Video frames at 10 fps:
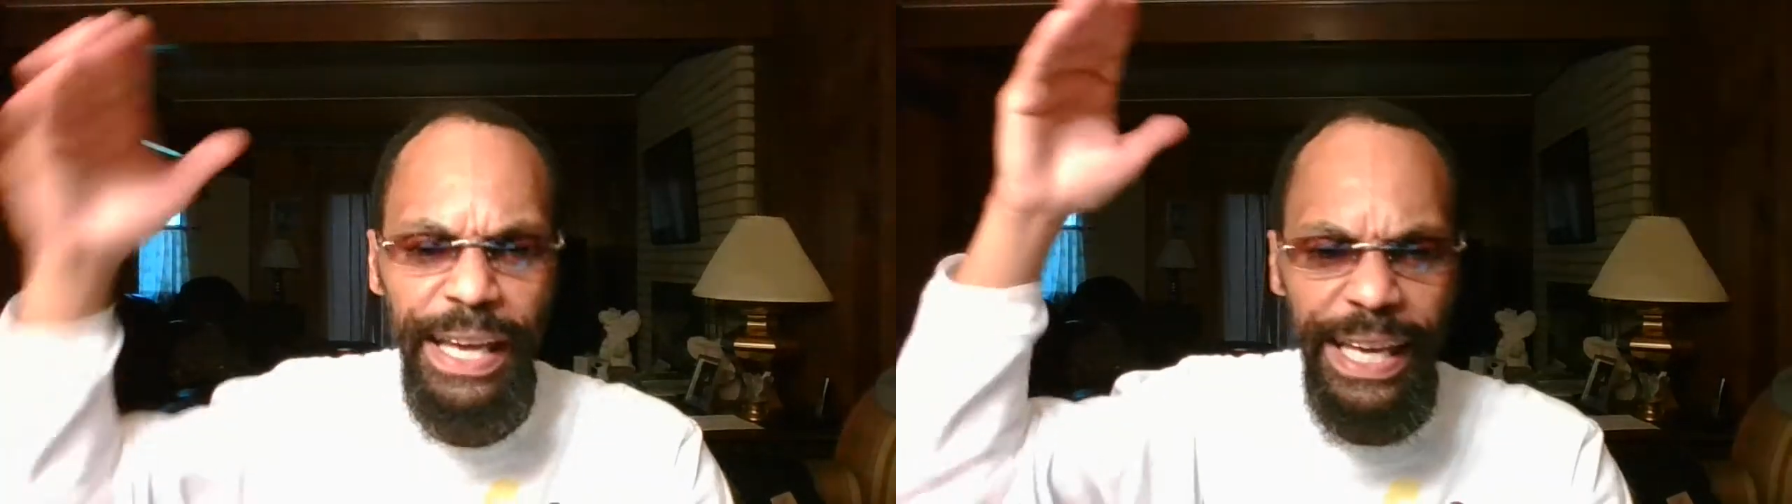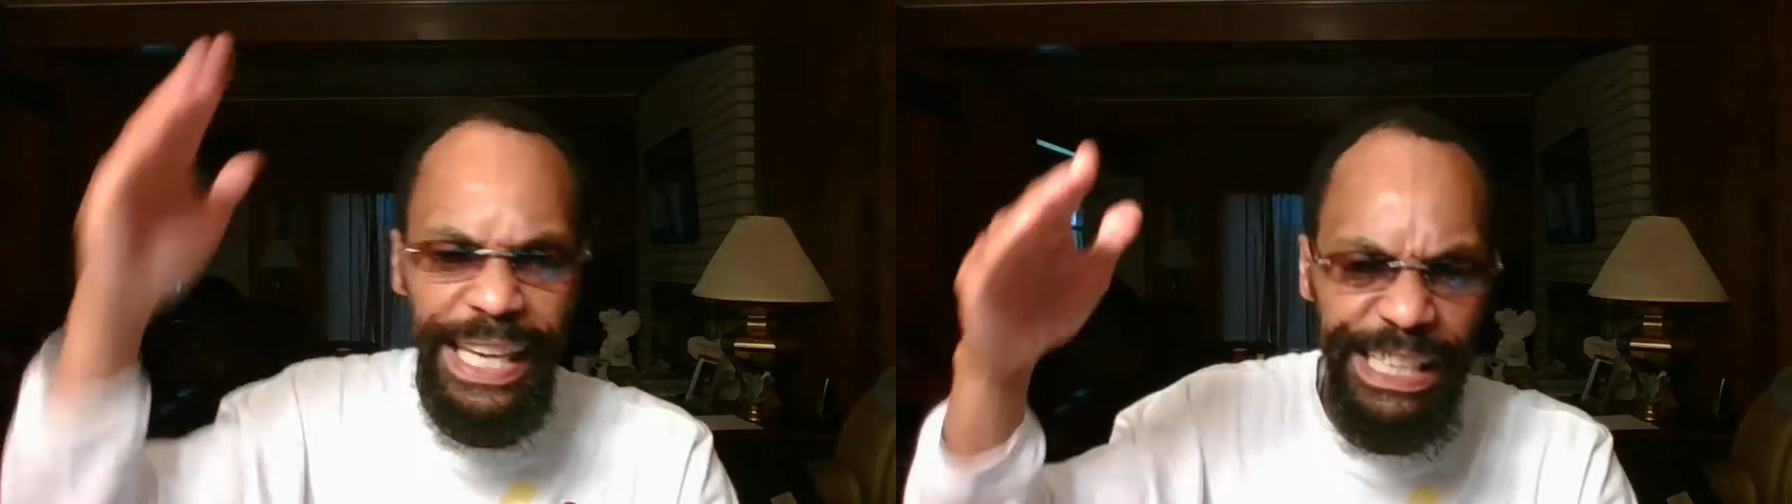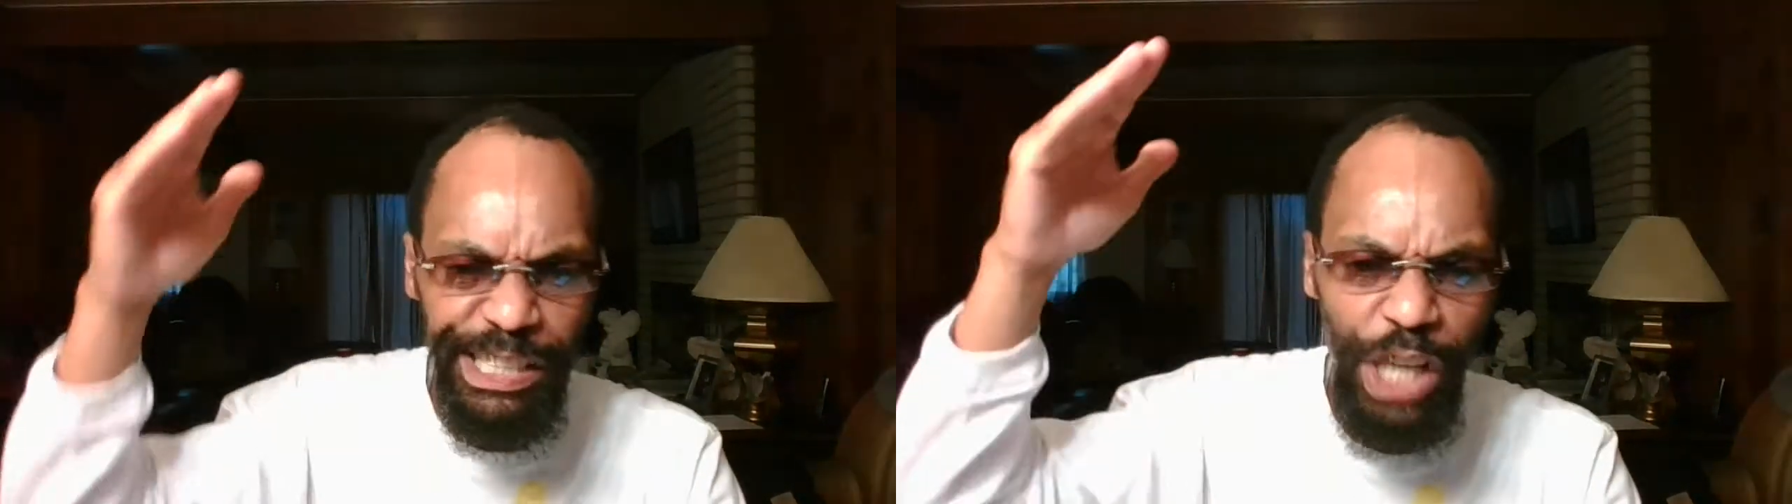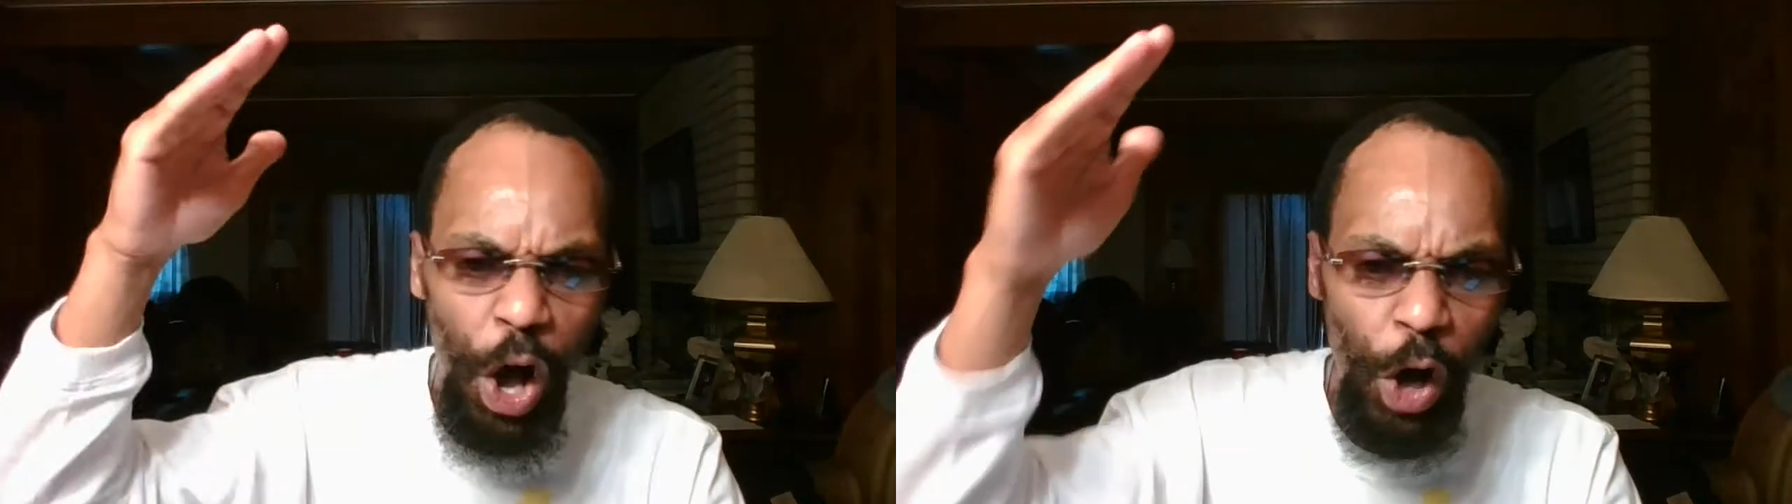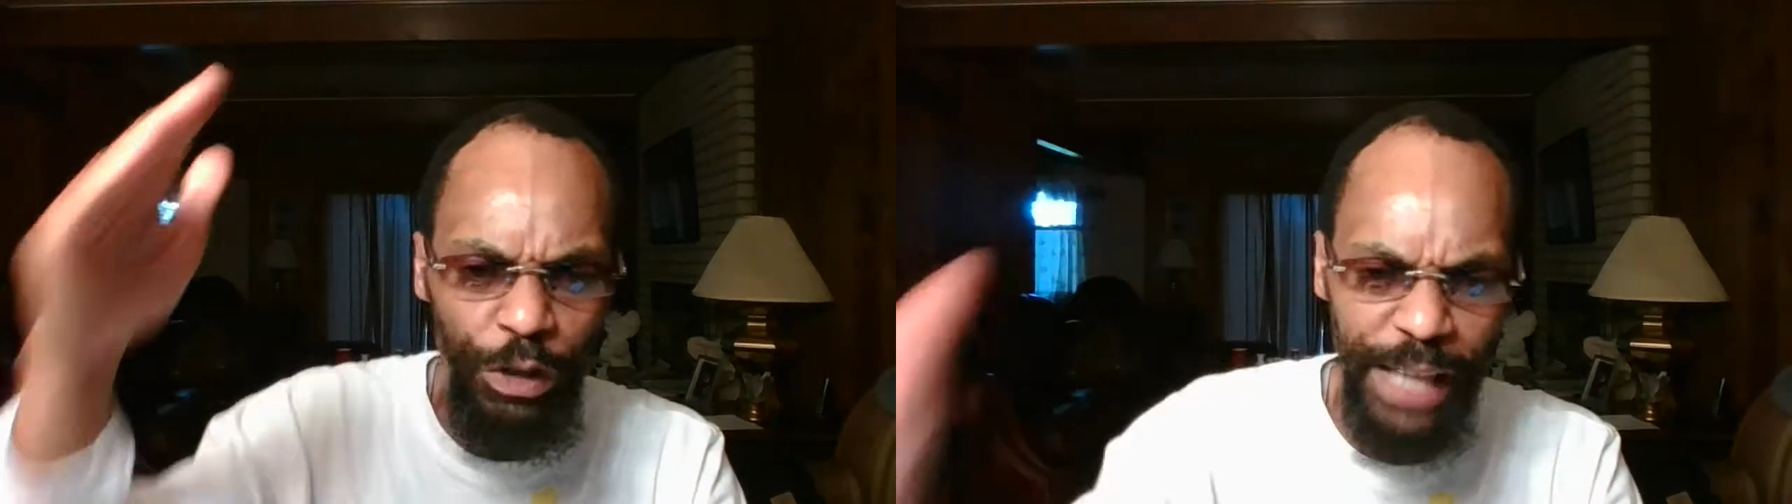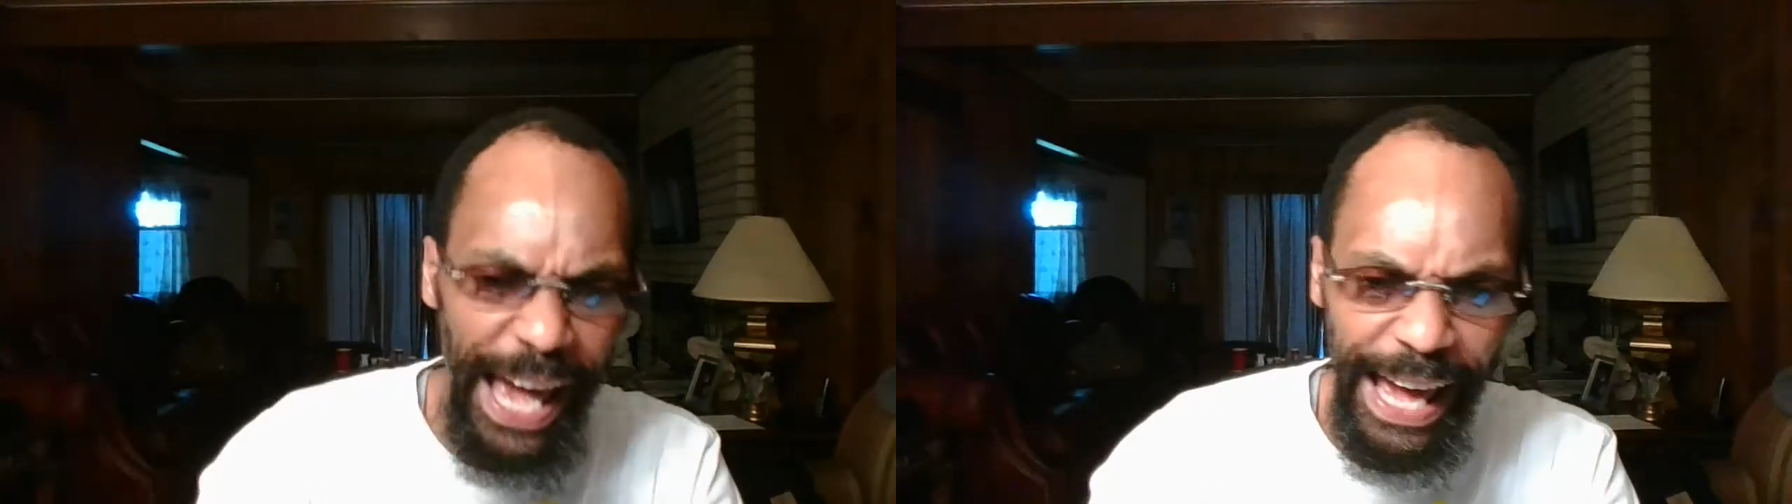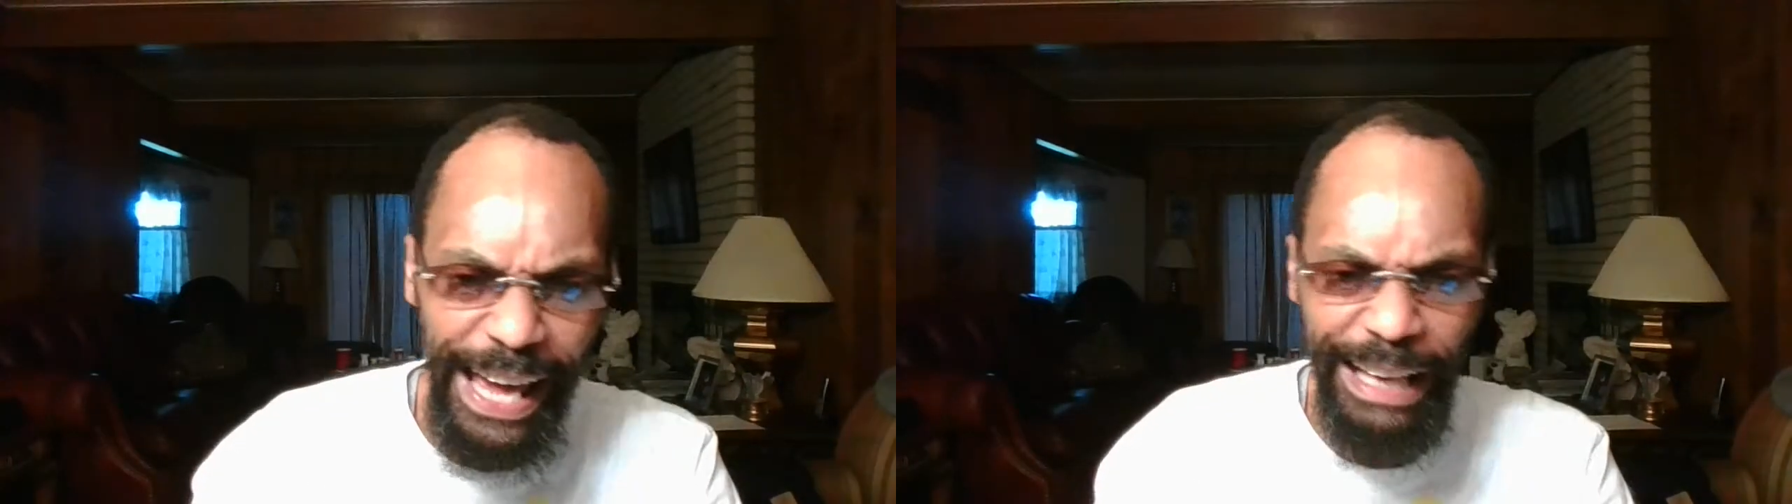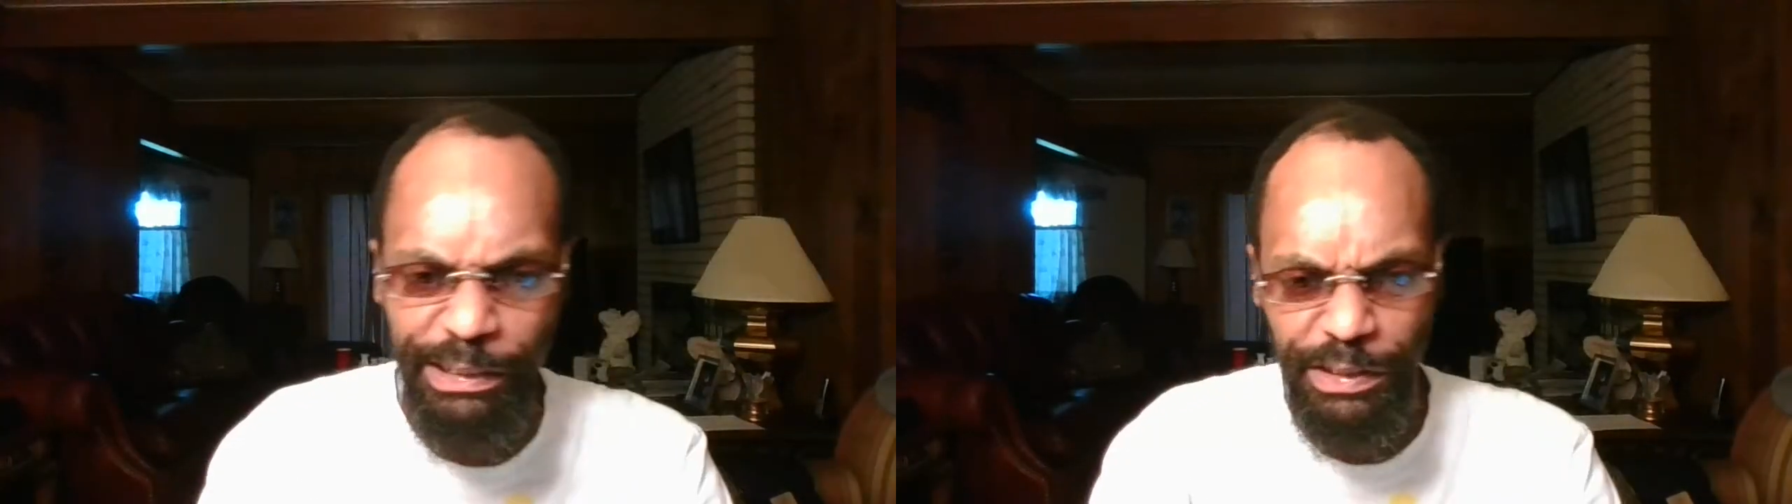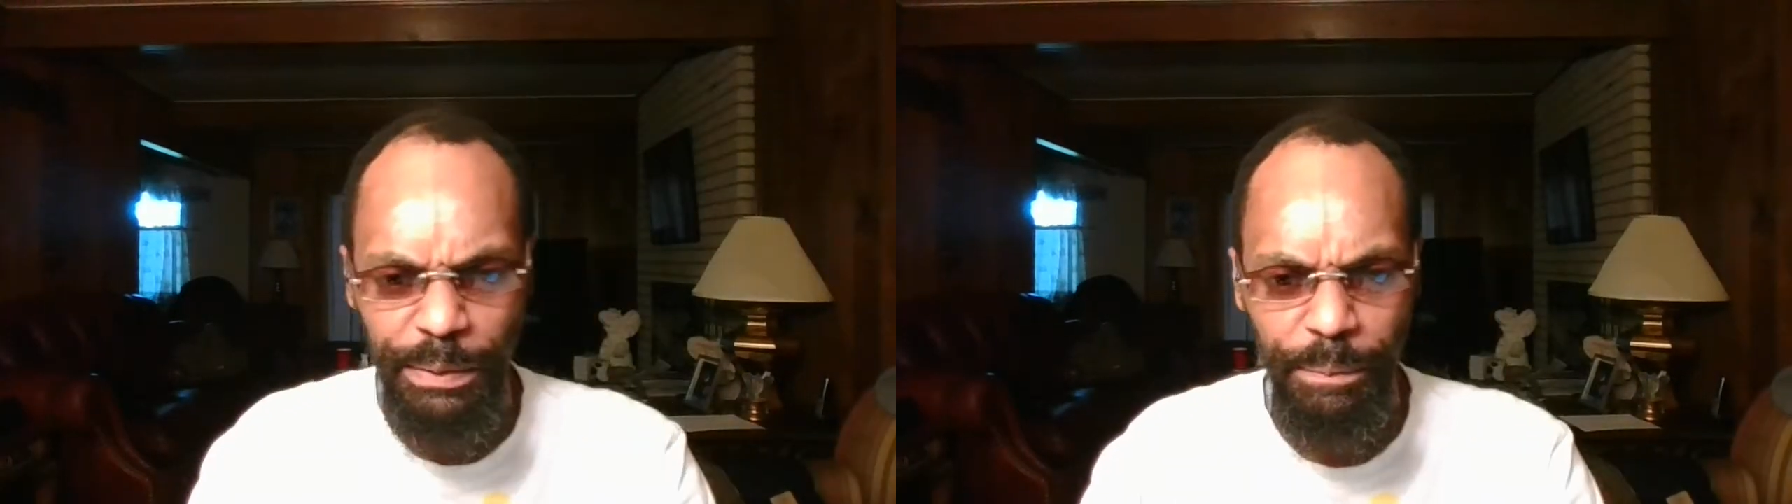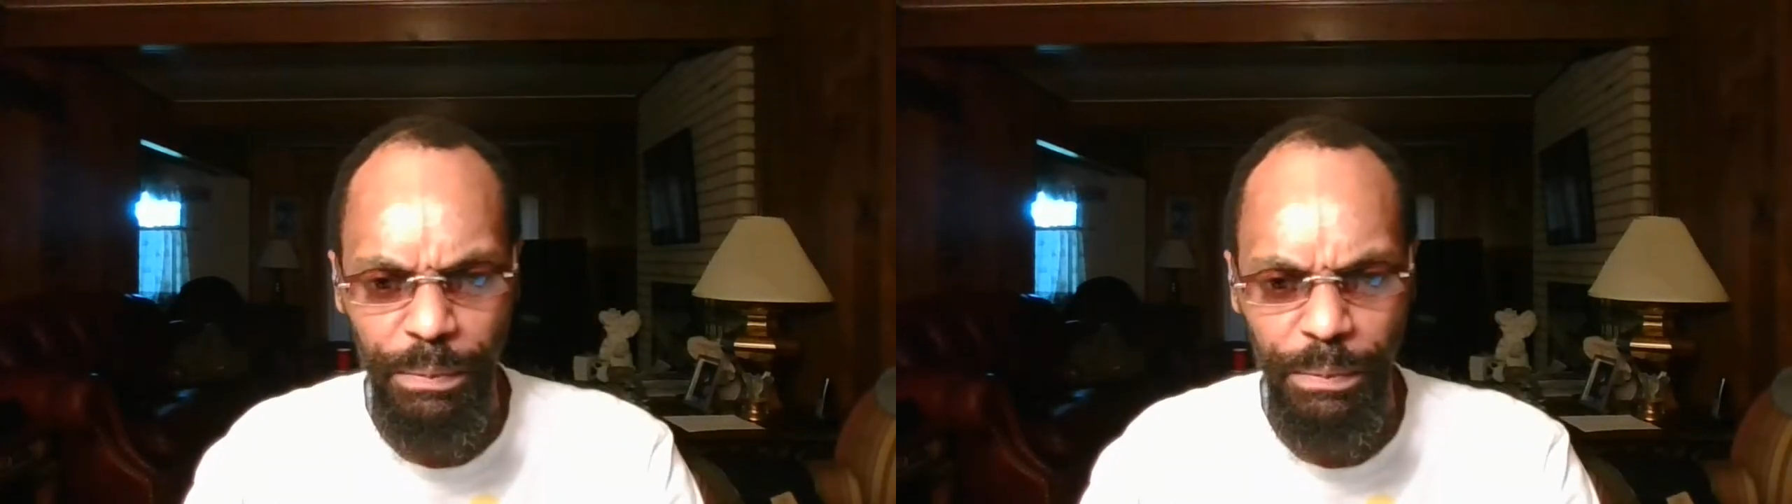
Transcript: Esau's ass,